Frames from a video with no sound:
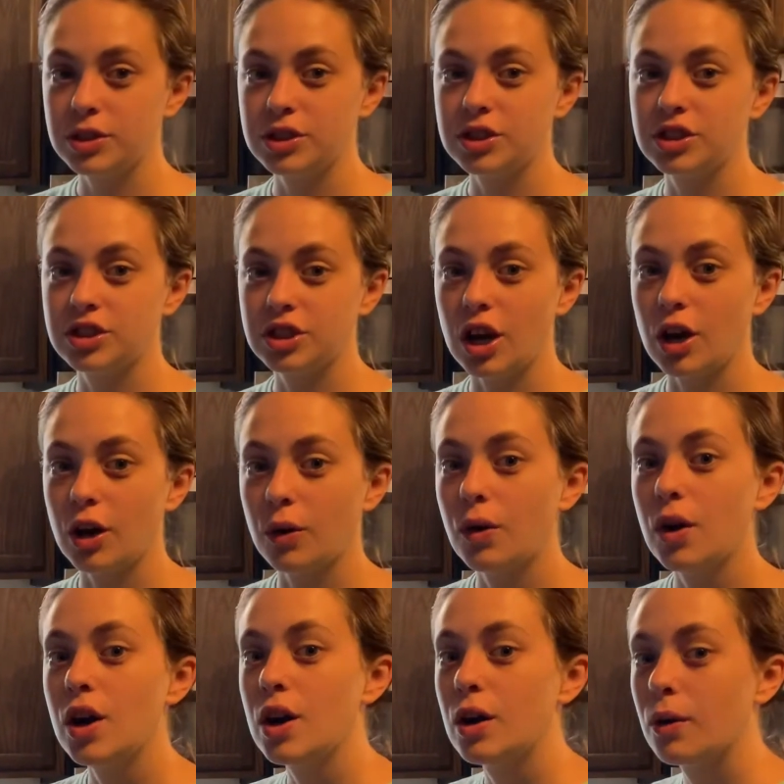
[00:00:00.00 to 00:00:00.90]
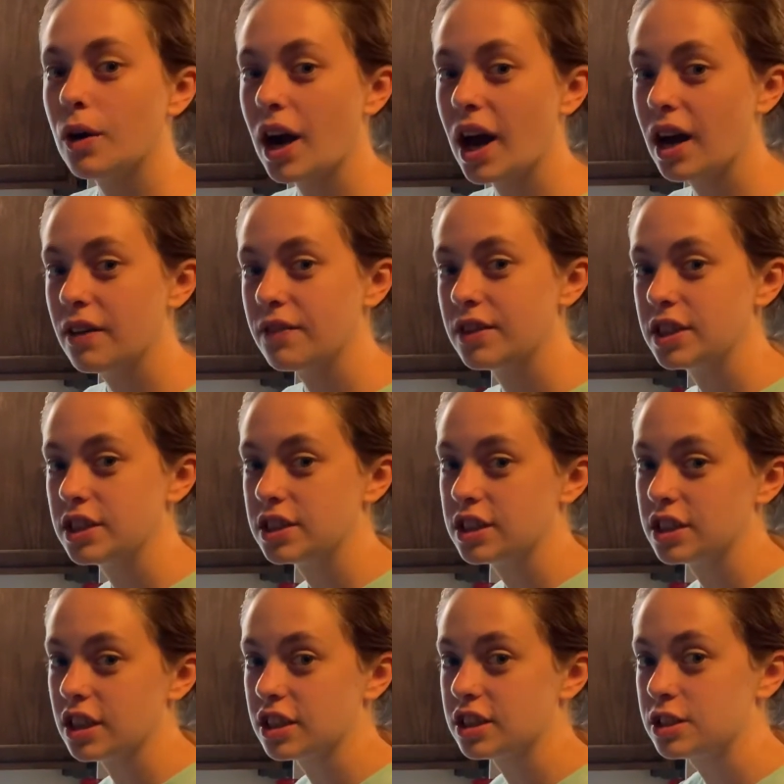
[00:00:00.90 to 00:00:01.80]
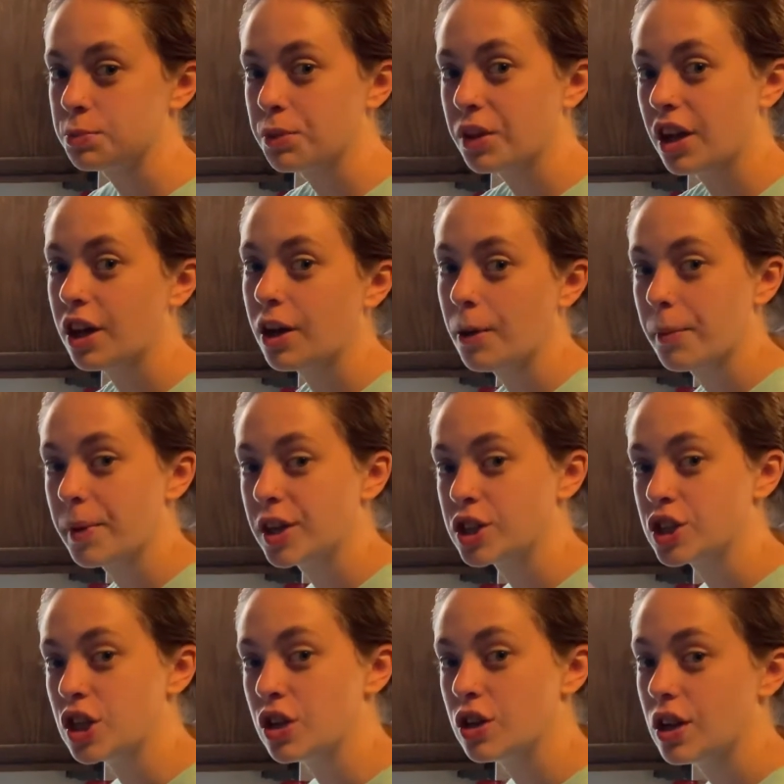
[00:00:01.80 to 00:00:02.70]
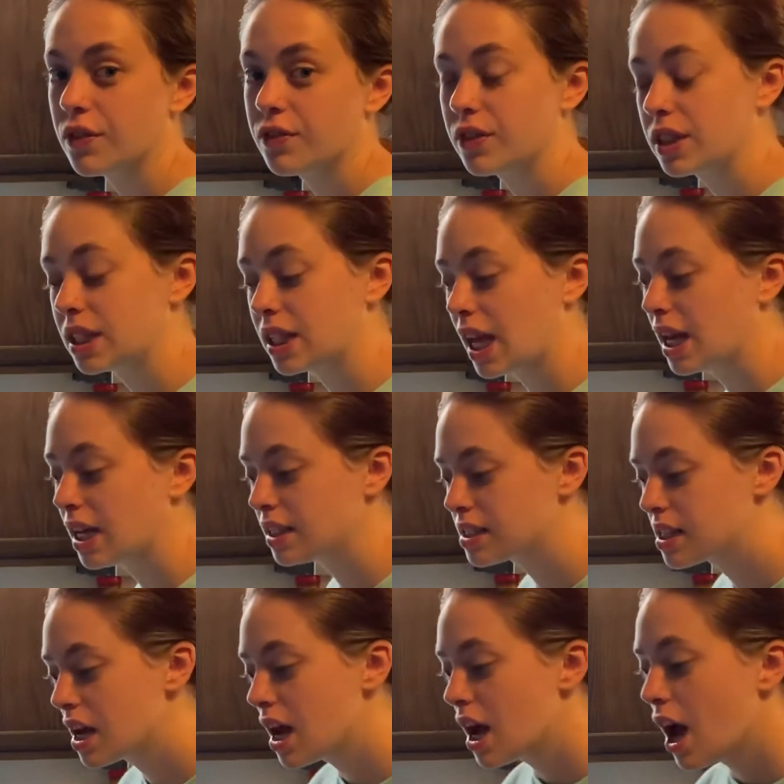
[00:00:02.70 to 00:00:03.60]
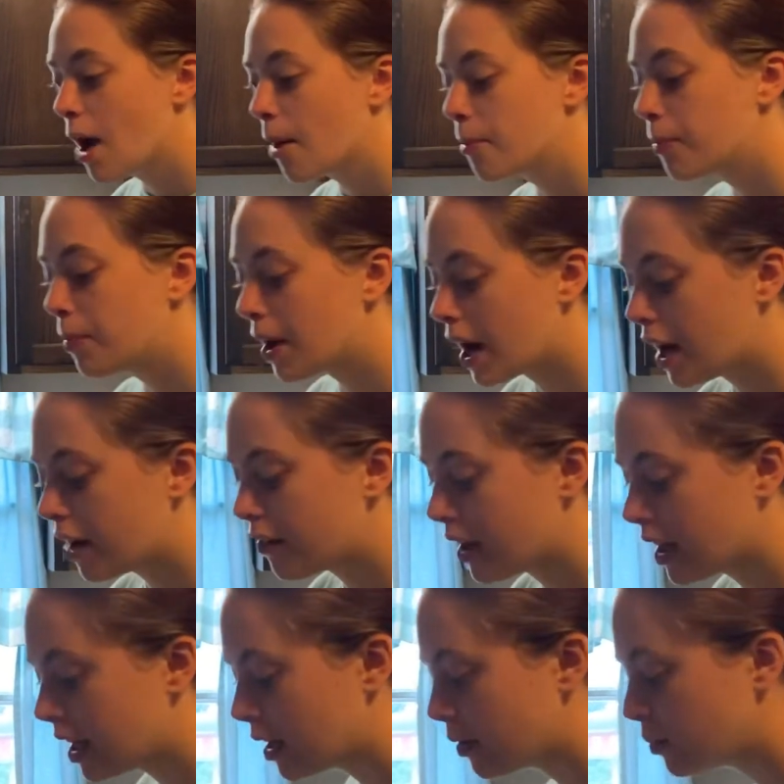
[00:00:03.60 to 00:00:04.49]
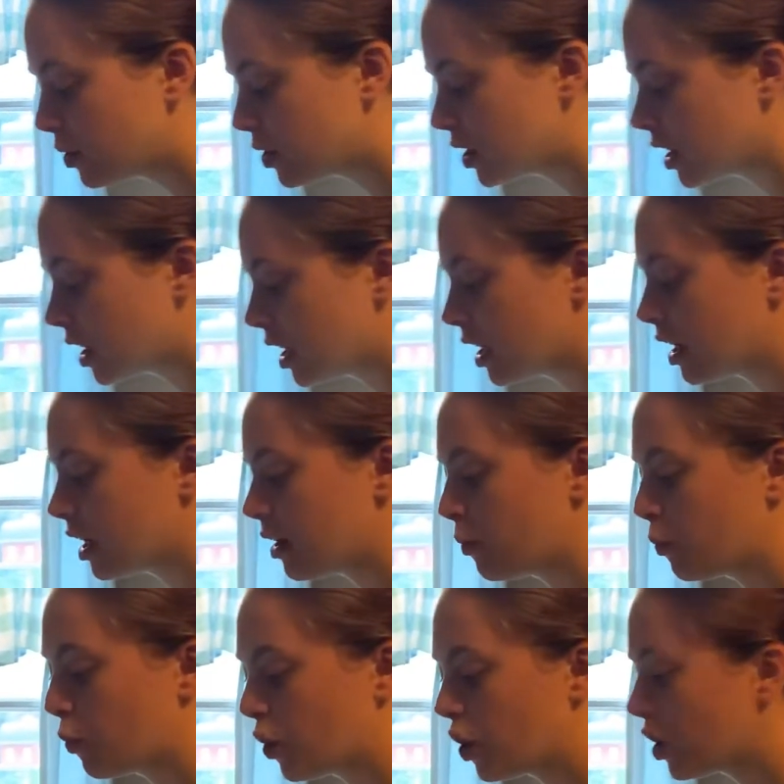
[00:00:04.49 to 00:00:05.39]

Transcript: so we're having to split them in 2 different things. But right now we're gonna work